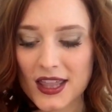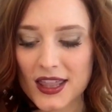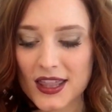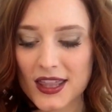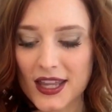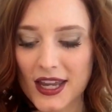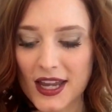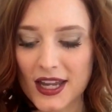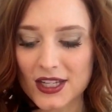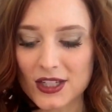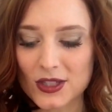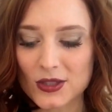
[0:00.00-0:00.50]

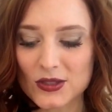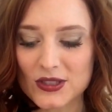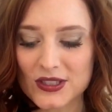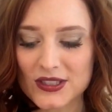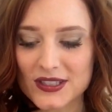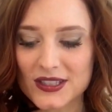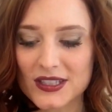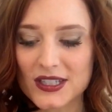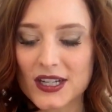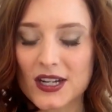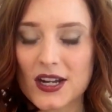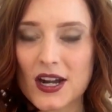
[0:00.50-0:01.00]
that
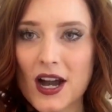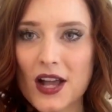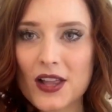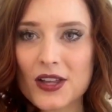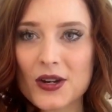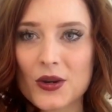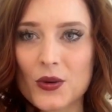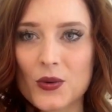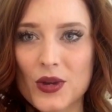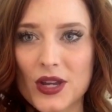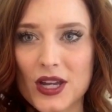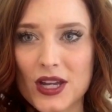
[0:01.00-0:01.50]
uses the
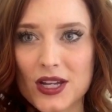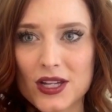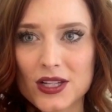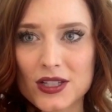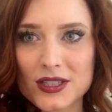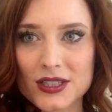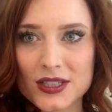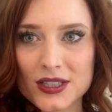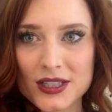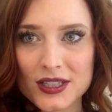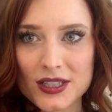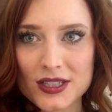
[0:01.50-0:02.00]
color
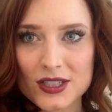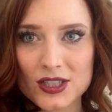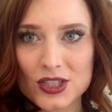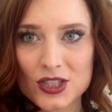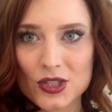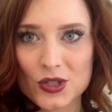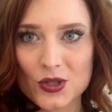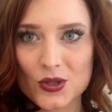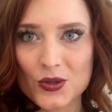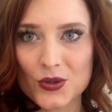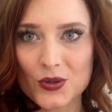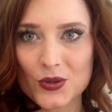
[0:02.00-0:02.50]
wheel
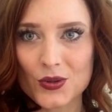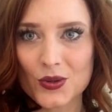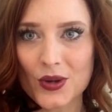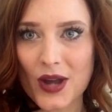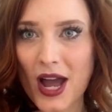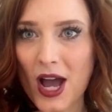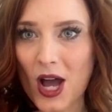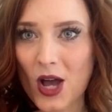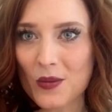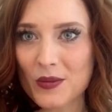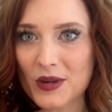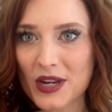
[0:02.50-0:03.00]
to
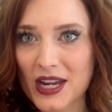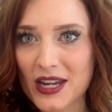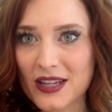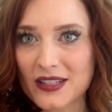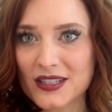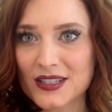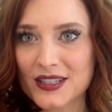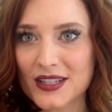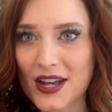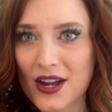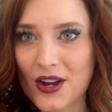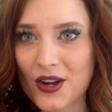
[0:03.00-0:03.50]
help
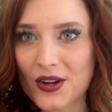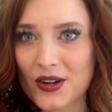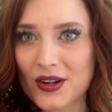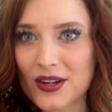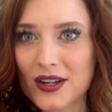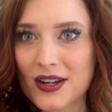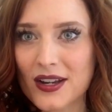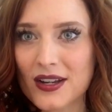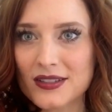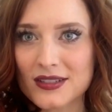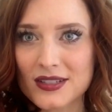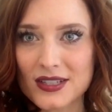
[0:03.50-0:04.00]
cancel out
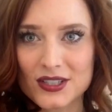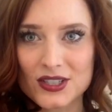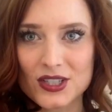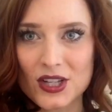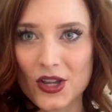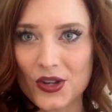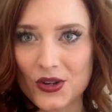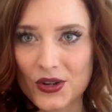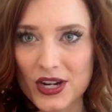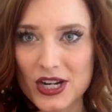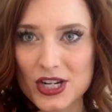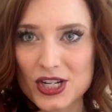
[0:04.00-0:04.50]

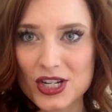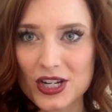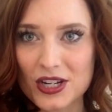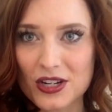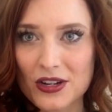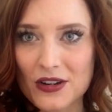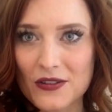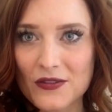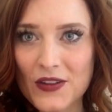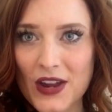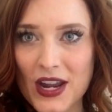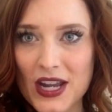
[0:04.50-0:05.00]
discoloration in
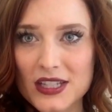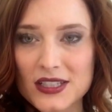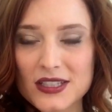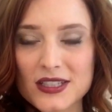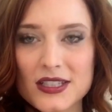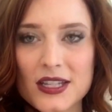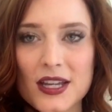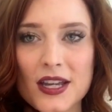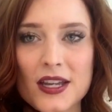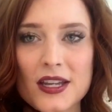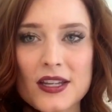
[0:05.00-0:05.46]
your face.